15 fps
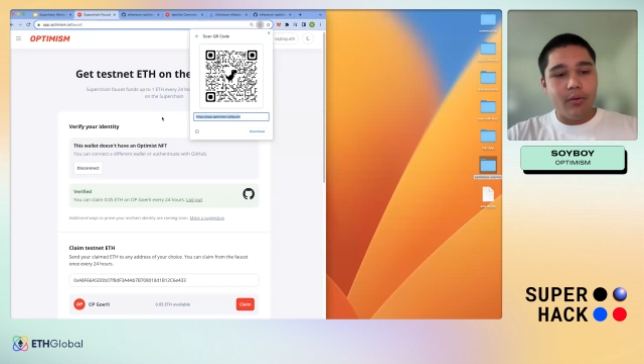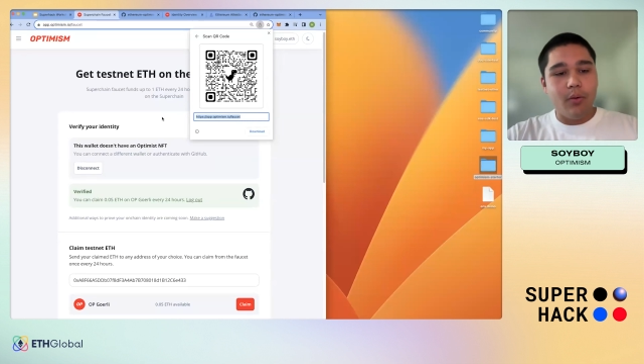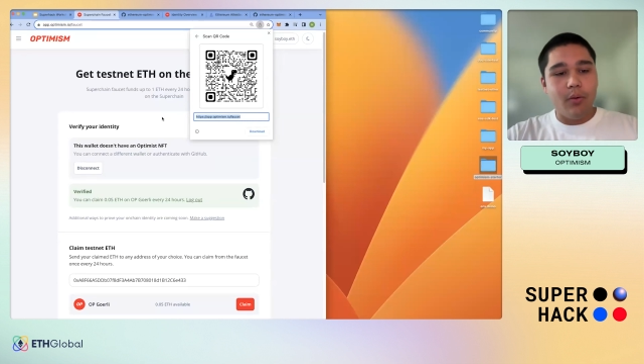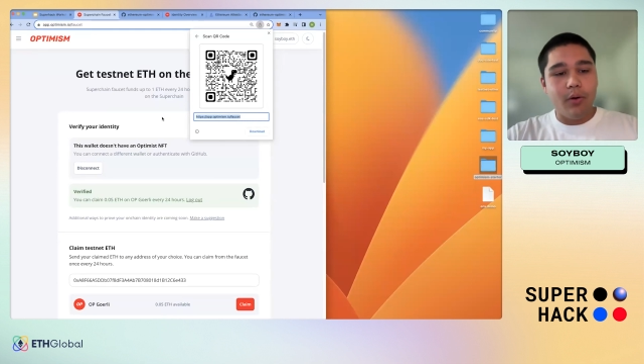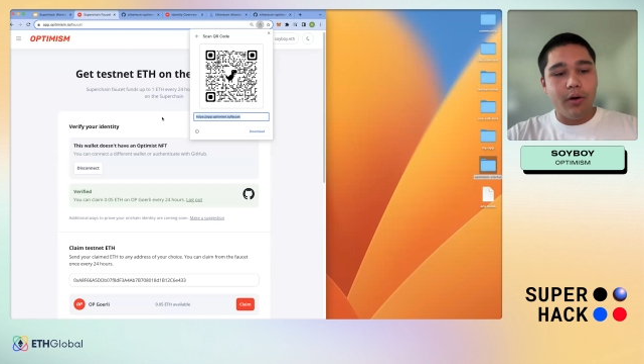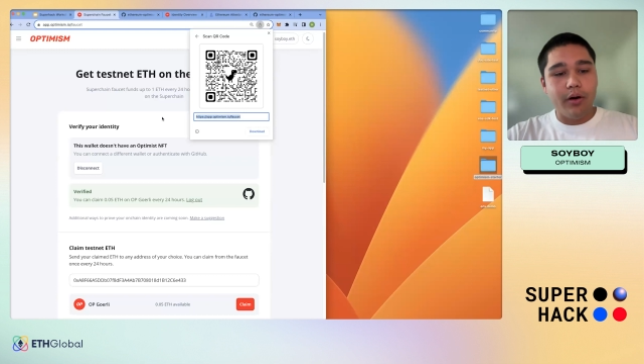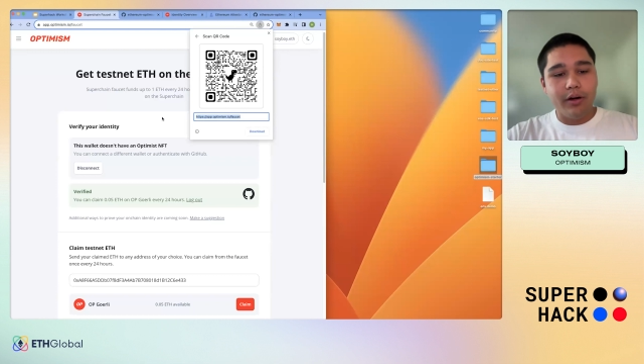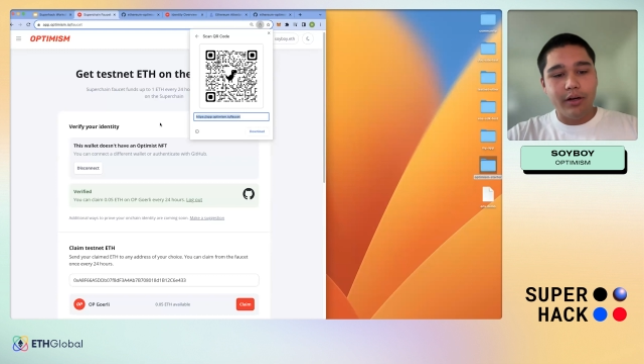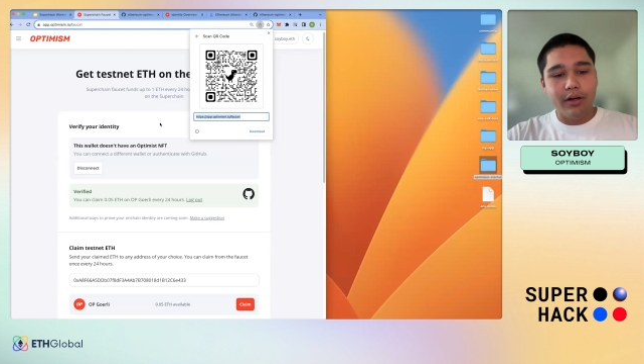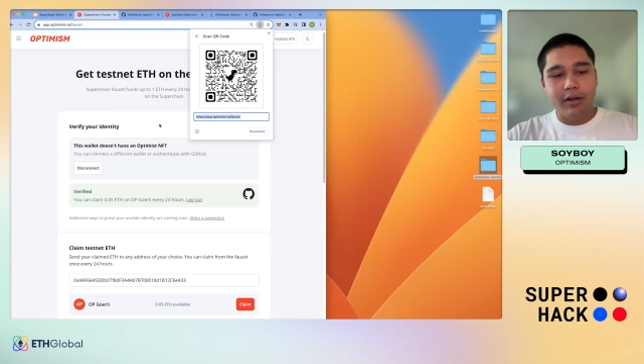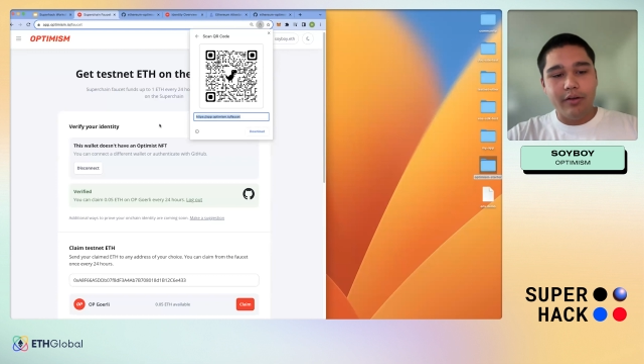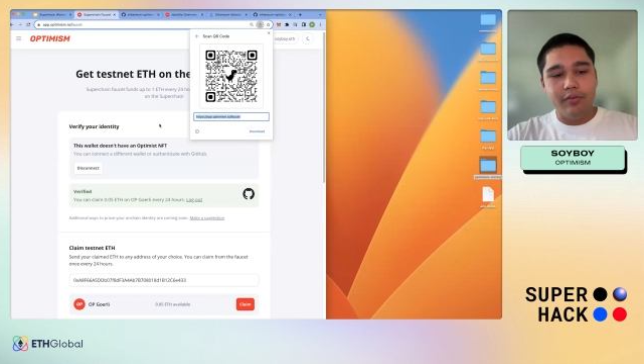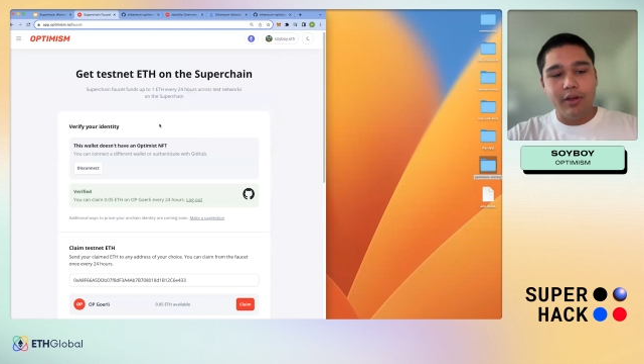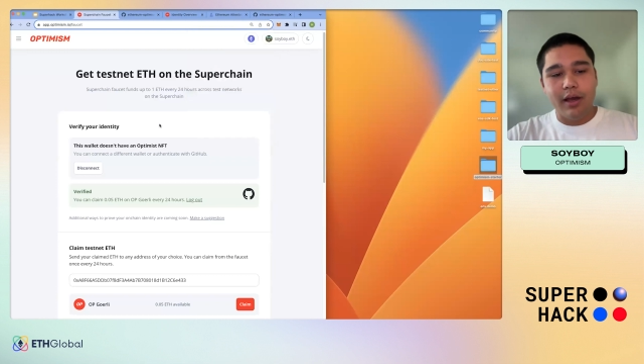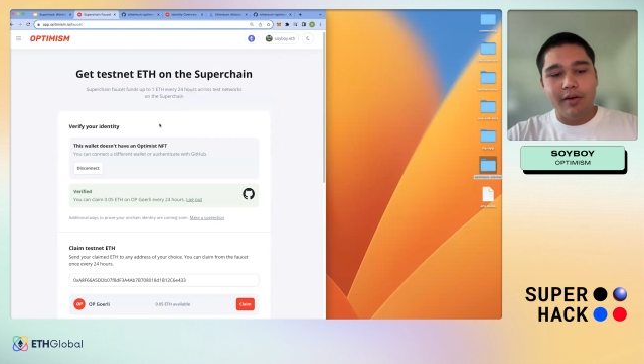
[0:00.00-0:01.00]
or
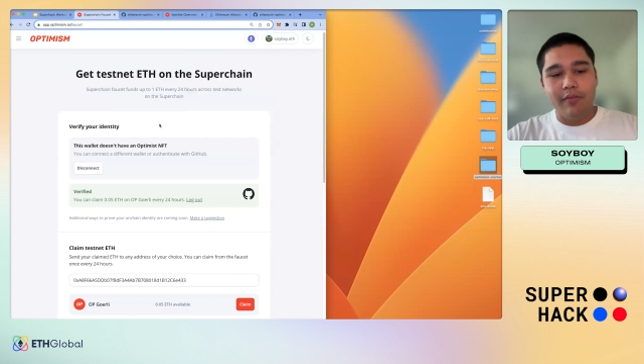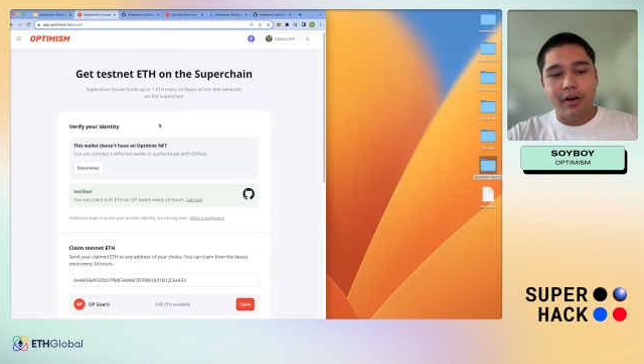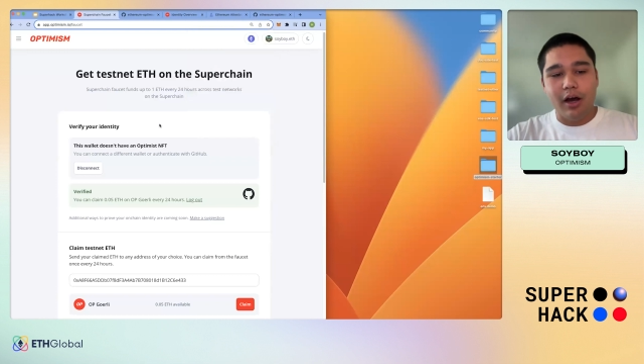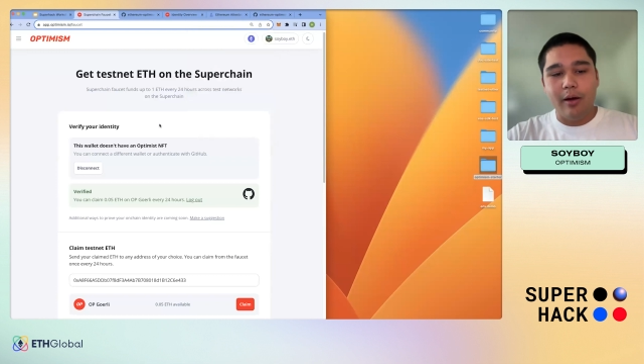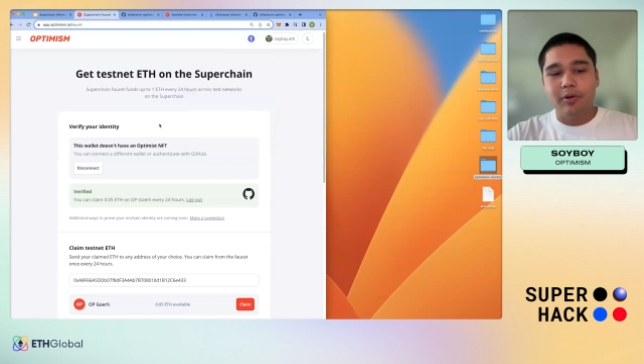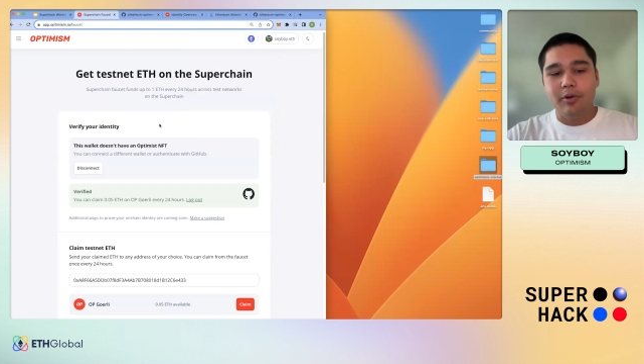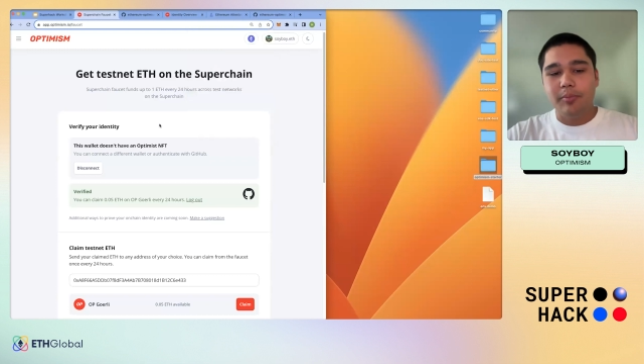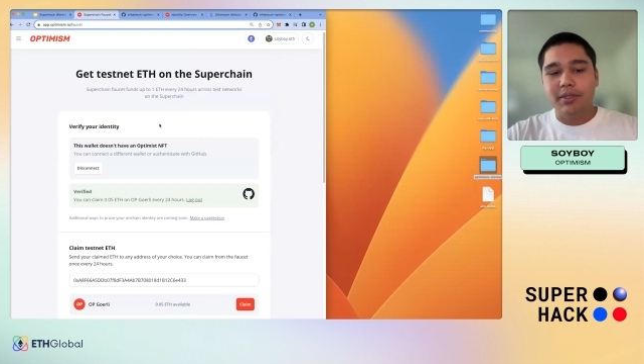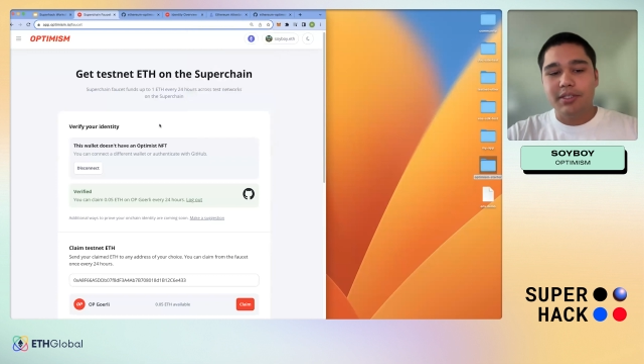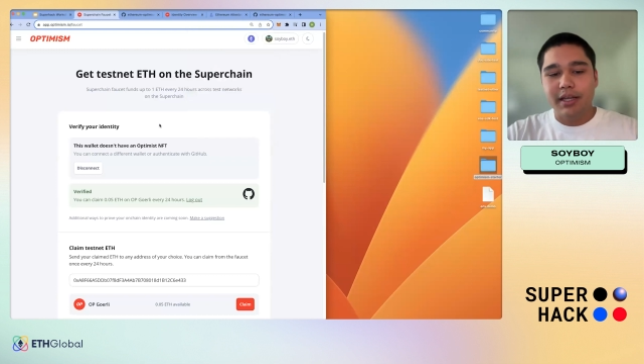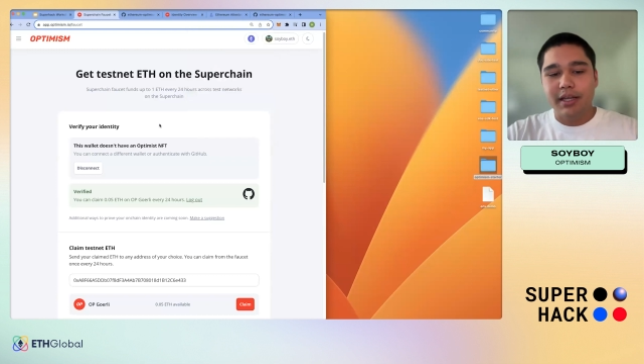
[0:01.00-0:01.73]
if you have an Optimist